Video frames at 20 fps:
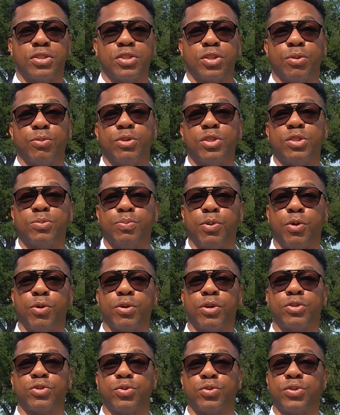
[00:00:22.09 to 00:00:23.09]
So we
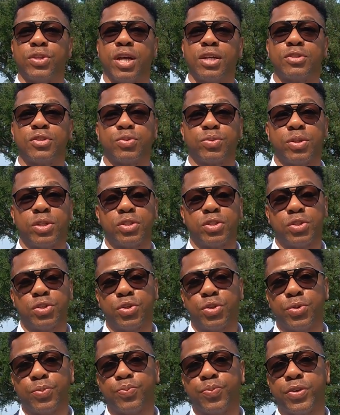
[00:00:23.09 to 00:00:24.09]
spoke in
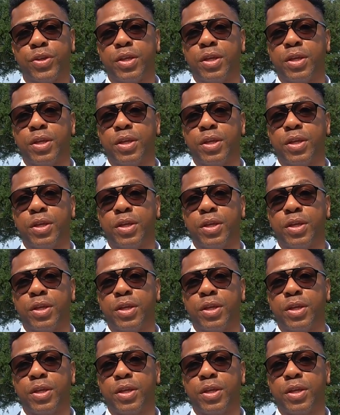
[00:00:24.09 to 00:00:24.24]
2022.